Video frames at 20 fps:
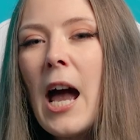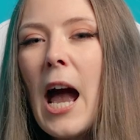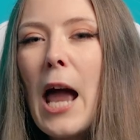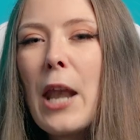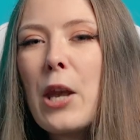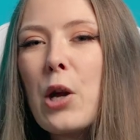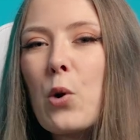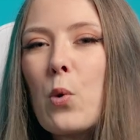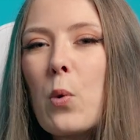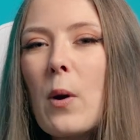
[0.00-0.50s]

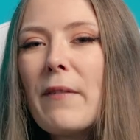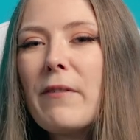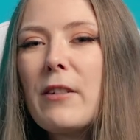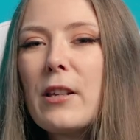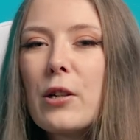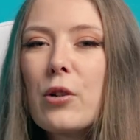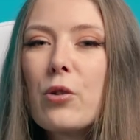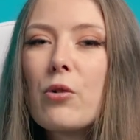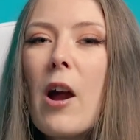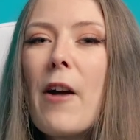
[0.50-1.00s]
An
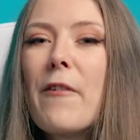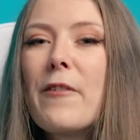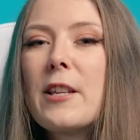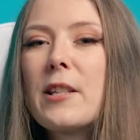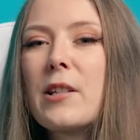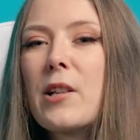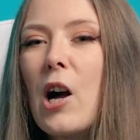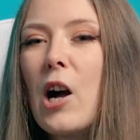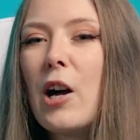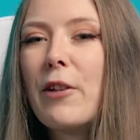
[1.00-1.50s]
equivalent
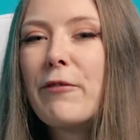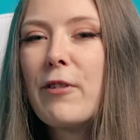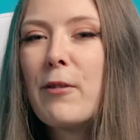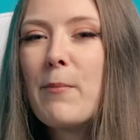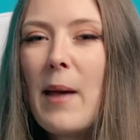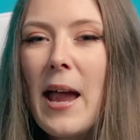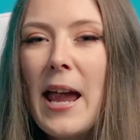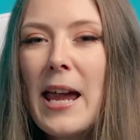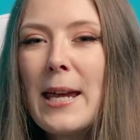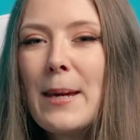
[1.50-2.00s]
graphics card
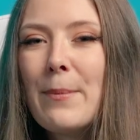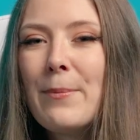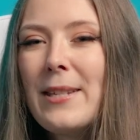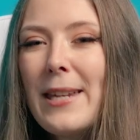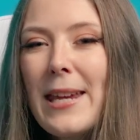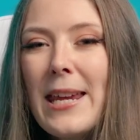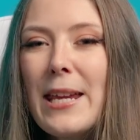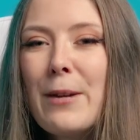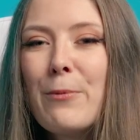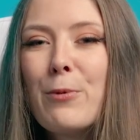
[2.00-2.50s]
from
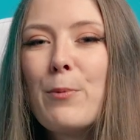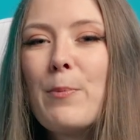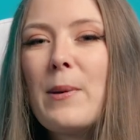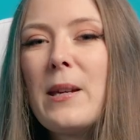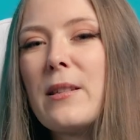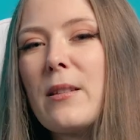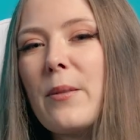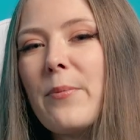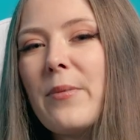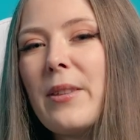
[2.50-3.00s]
AMD would
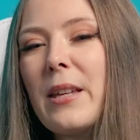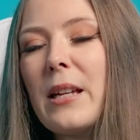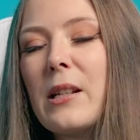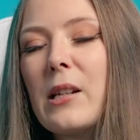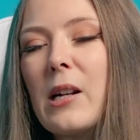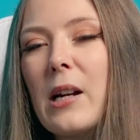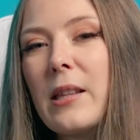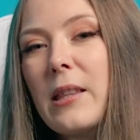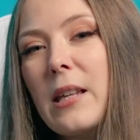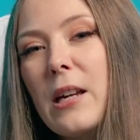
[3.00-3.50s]
be something
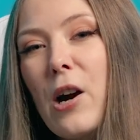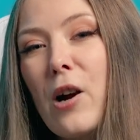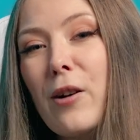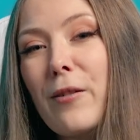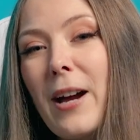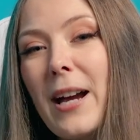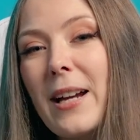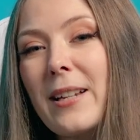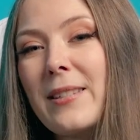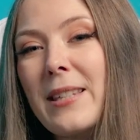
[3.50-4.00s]
like the
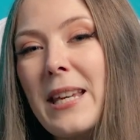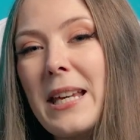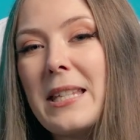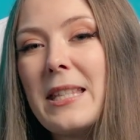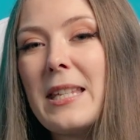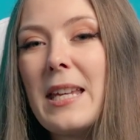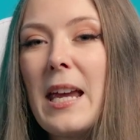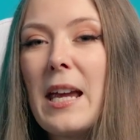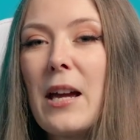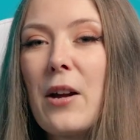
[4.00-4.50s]
RX
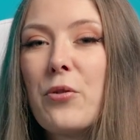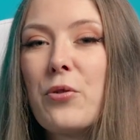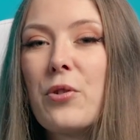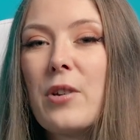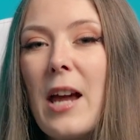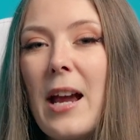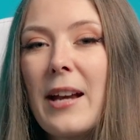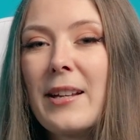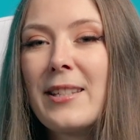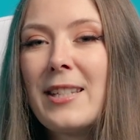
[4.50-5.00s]

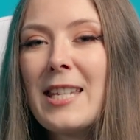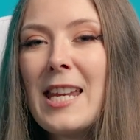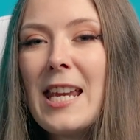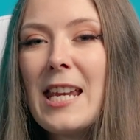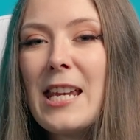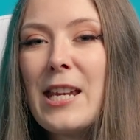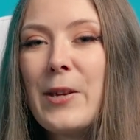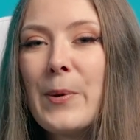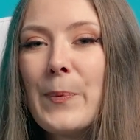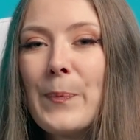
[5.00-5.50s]
6800
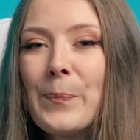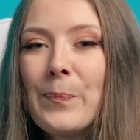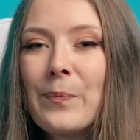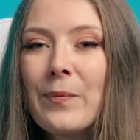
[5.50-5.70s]
XT.